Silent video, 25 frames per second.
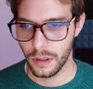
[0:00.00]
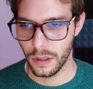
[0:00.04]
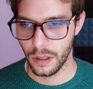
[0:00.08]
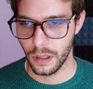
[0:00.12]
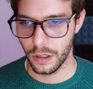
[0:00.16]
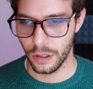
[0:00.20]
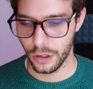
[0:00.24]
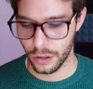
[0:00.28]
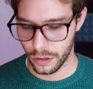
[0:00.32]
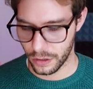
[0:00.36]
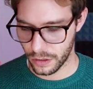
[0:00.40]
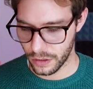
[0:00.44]

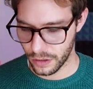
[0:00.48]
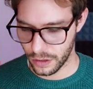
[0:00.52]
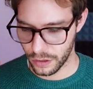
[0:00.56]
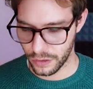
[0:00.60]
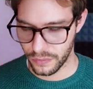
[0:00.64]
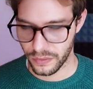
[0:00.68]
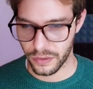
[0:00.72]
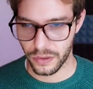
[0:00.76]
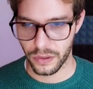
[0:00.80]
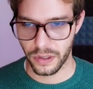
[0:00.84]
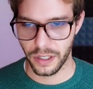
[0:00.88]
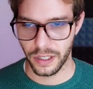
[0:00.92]
You're going to
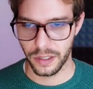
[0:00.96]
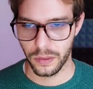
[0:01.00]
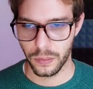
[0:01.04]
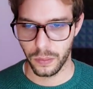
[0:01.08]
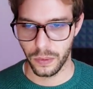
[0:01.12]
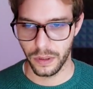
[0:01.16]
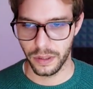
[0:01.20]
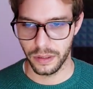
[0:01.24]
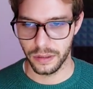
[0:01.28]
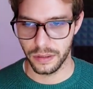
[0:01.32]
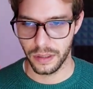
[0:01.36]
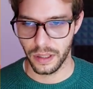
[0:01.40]
overwrite
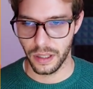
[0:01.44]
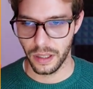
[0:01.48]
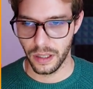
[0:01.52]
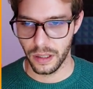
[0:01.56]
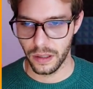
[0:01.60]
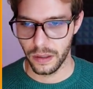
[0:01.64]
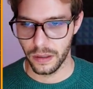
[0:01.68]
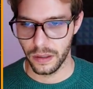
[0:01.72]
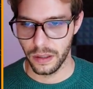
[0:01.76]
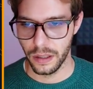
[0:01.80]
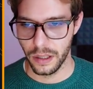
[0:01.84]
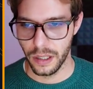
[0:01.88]
what is
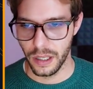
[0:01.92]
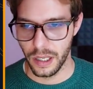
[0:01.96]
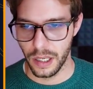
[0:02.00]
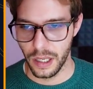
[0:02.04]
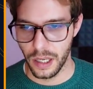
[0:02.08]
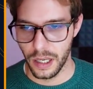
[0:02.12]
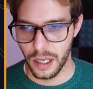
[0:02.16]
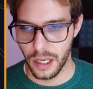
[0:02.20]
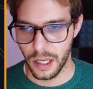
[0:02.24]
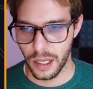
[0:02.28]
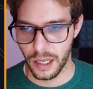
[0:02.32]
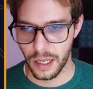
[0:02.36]
there.
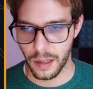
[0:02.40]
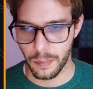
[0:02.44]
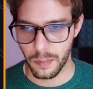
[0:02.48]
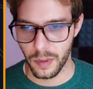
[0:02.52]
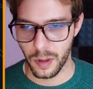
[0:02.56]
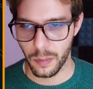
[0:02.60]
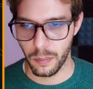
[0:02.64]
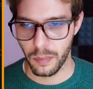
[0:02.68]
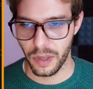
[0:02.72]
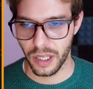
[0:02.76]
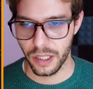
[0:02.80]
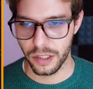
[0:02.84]

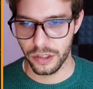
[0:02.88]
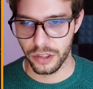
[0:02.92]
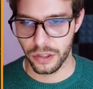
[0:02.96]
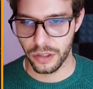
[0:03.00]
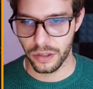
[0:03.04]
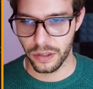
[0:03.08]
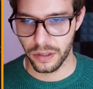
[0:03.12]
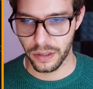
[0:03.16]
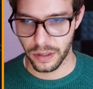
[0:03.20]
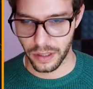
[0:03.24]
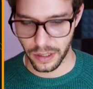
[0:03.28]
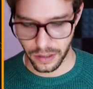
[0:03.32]
Make
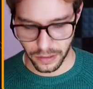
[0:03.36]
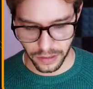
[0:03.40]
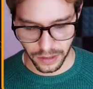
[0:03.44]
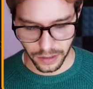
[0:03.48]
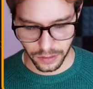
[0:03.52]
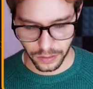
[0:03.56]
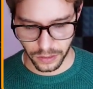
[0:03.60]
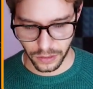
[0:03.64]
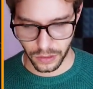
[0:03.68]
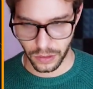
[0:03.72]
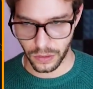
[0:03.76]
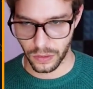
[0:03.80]
sure there
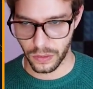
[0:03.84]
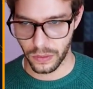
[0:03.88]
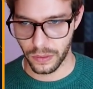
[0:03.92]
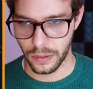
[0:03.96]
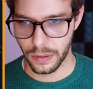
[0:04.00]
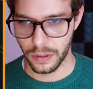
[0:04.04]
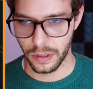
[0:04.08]
is no